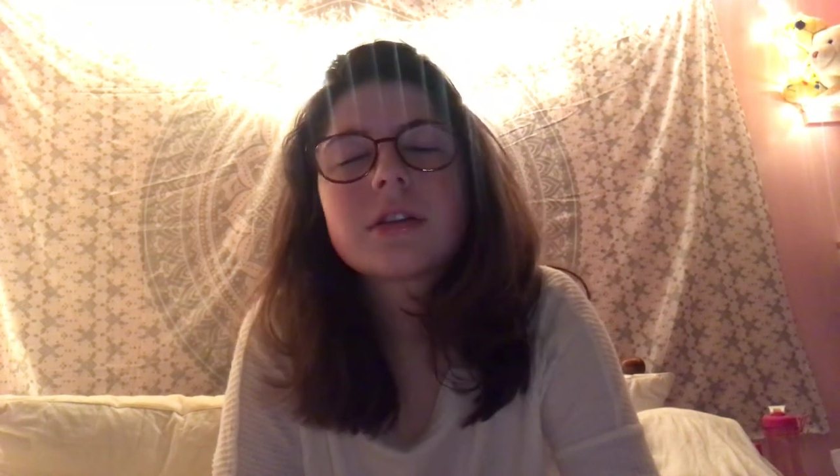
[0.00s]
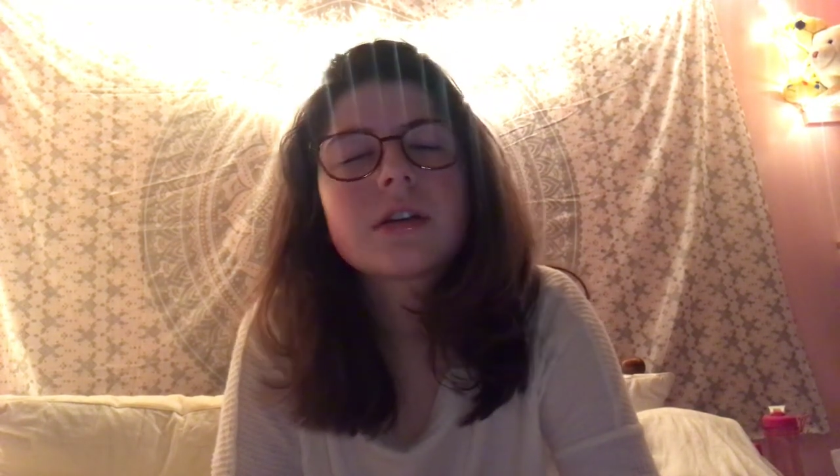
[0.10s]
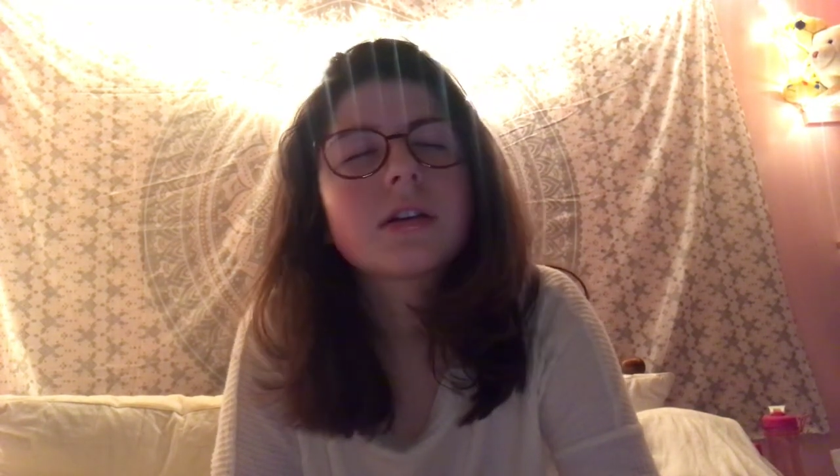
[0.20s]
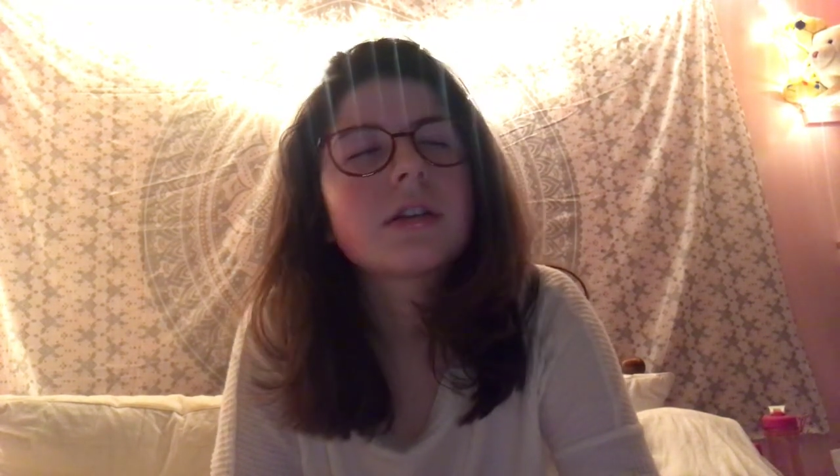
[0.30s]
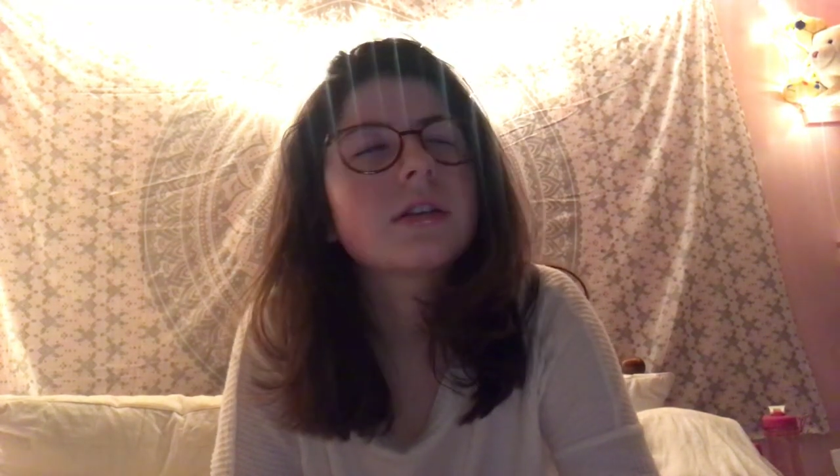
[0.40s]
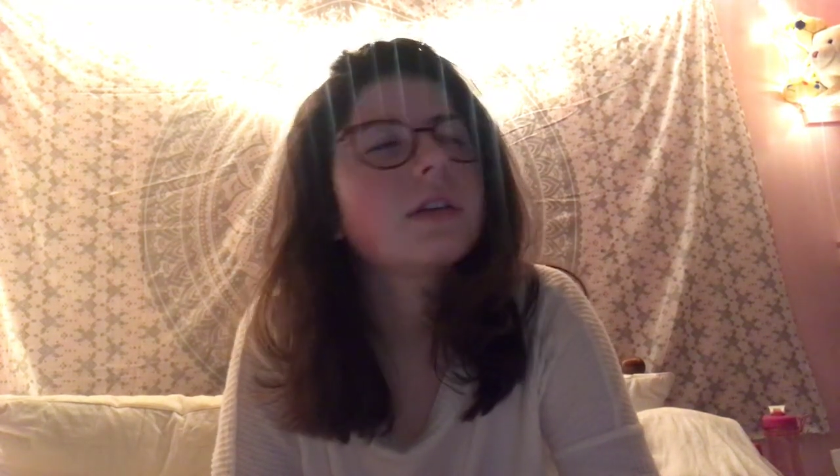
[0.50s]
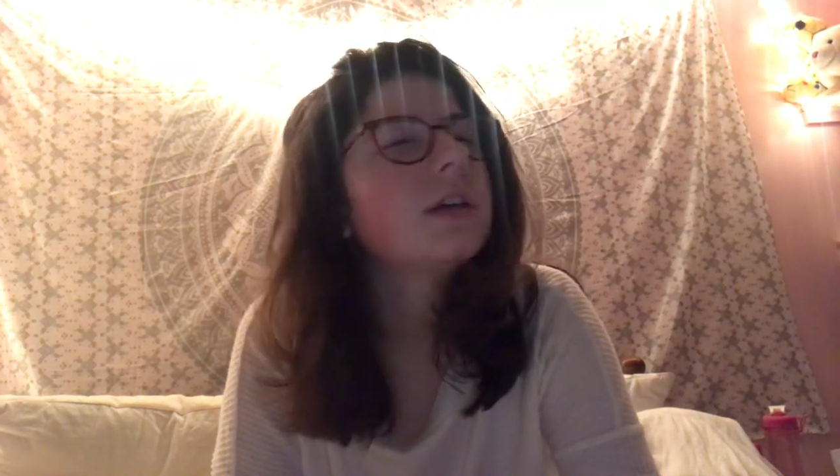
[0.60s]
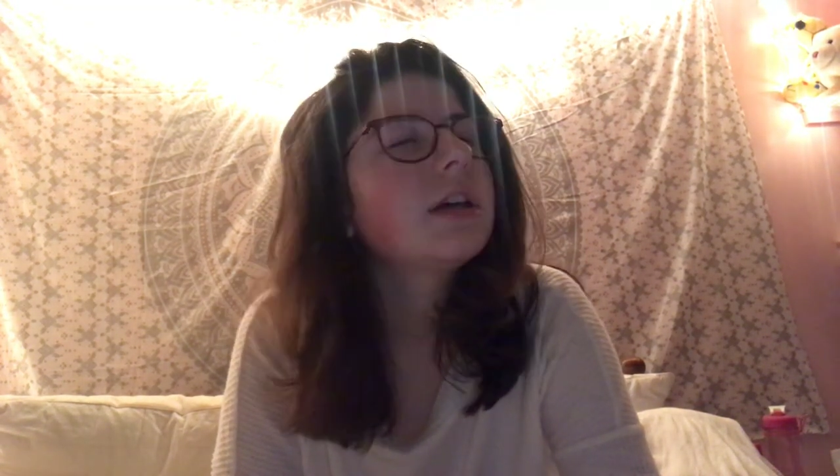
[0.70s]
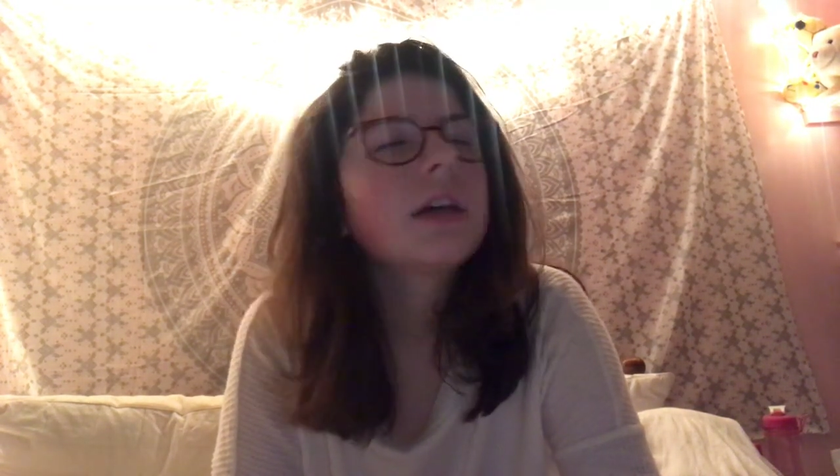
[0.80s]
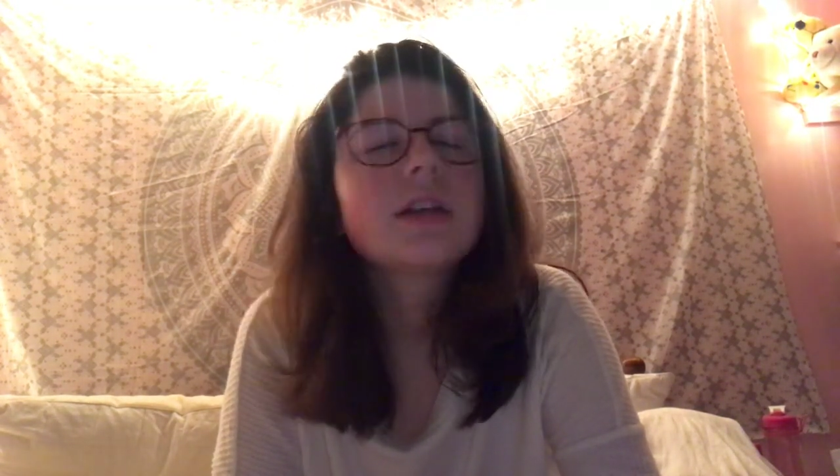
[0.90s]

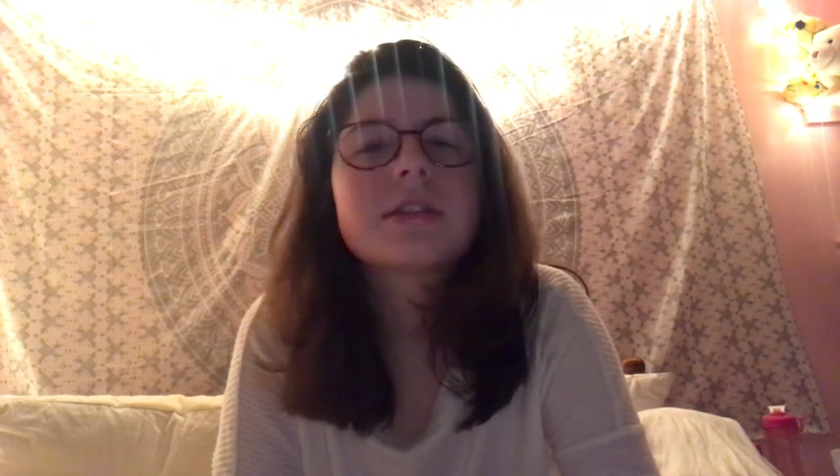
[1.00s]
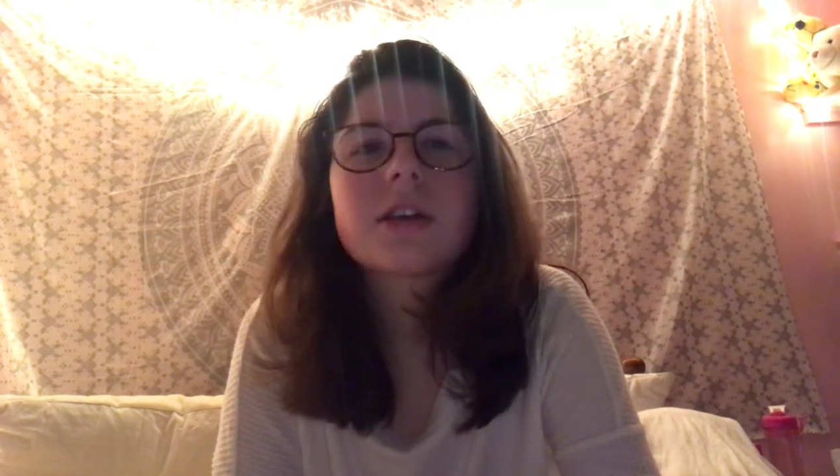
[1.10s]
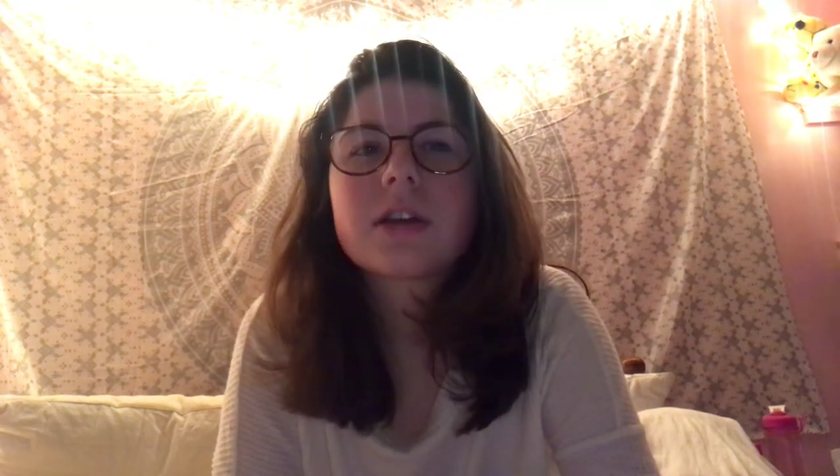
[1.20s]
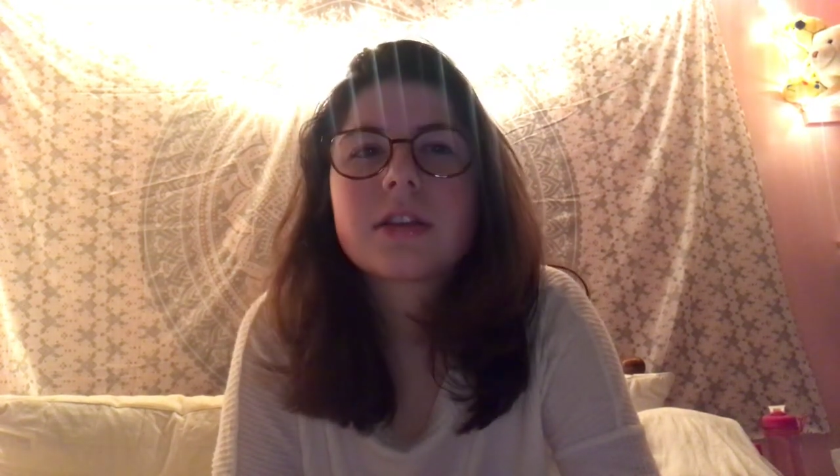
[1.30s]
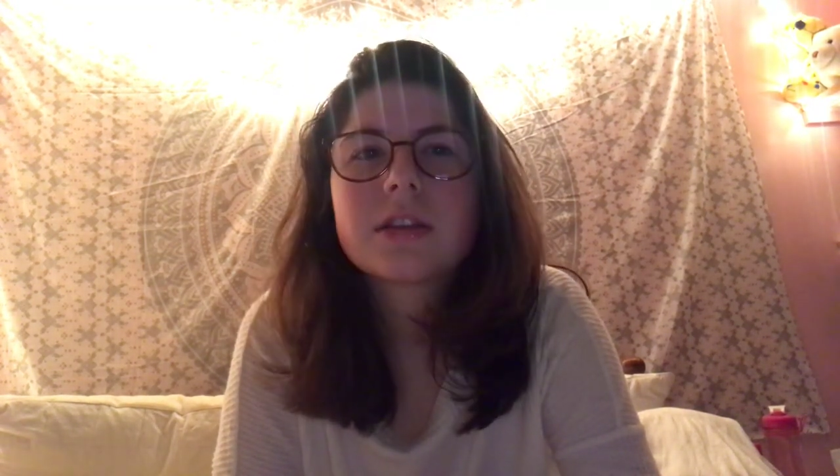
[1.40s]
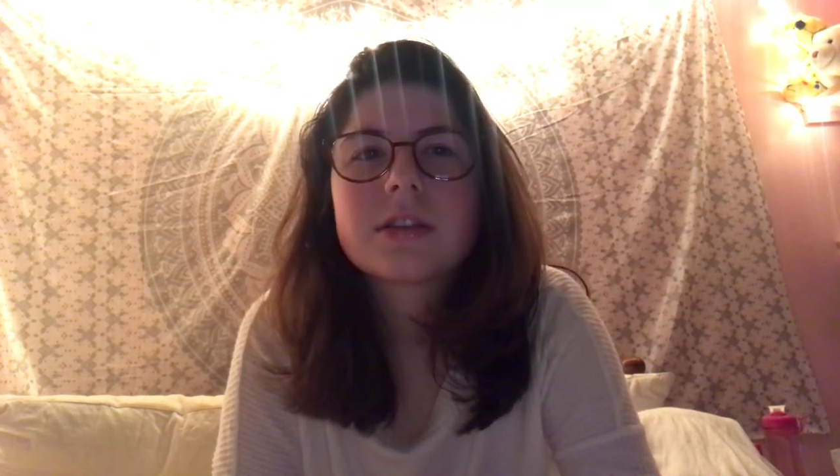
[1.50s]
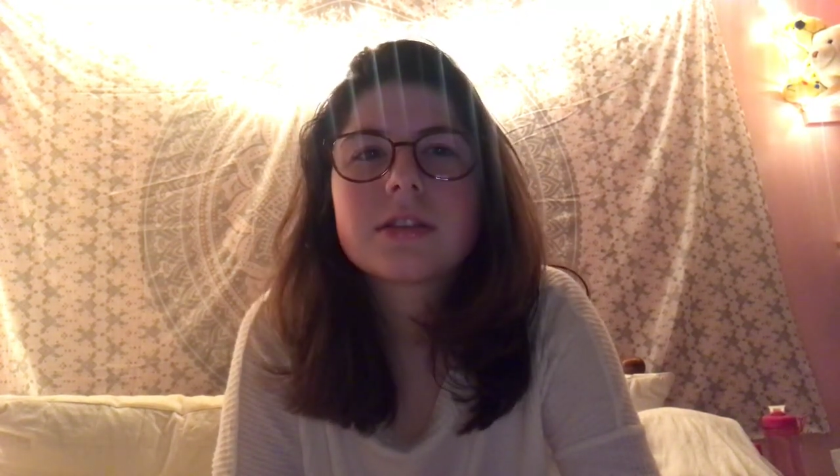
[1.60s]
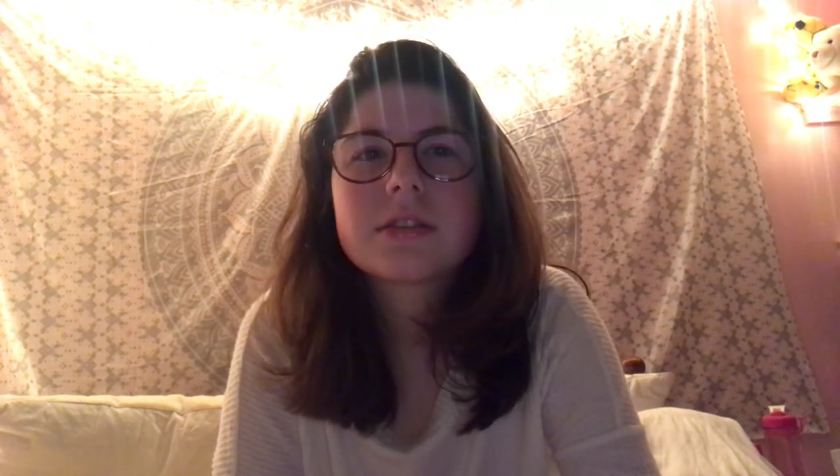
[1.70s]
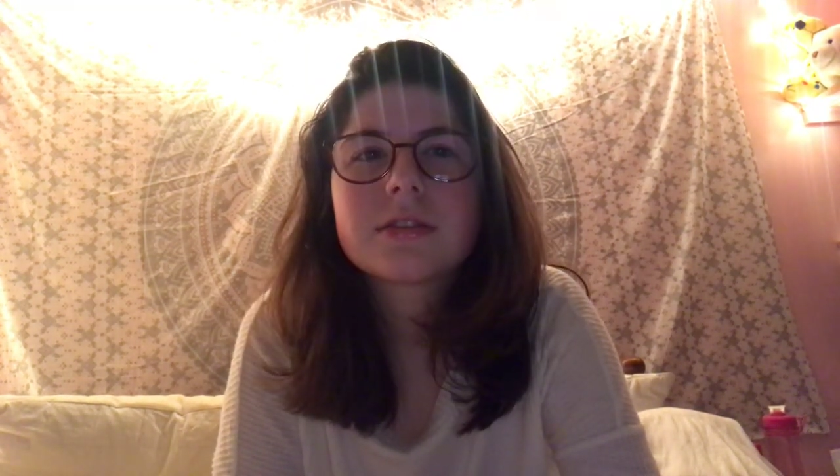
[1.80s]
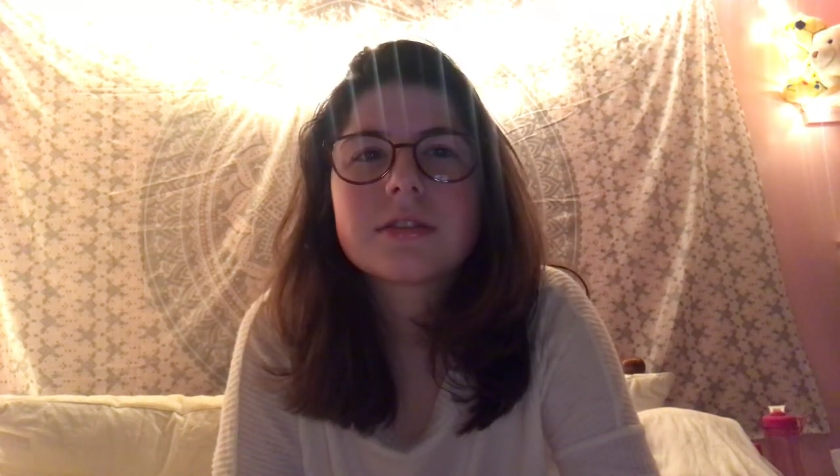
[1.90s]
God. I suck at
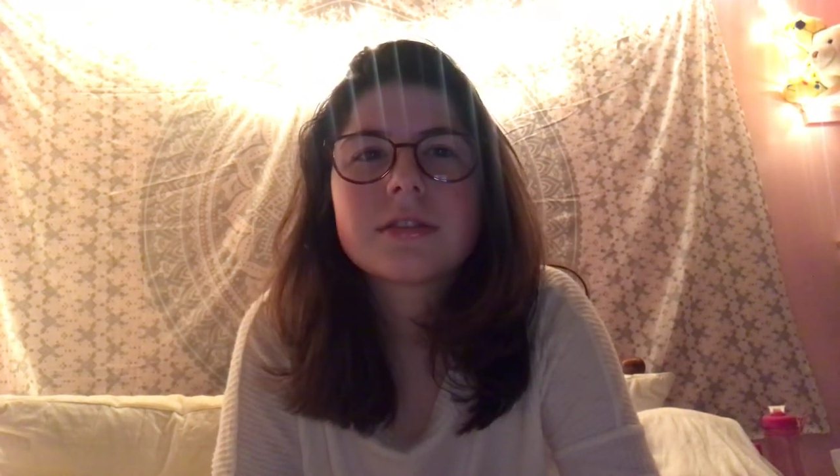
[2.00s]
this.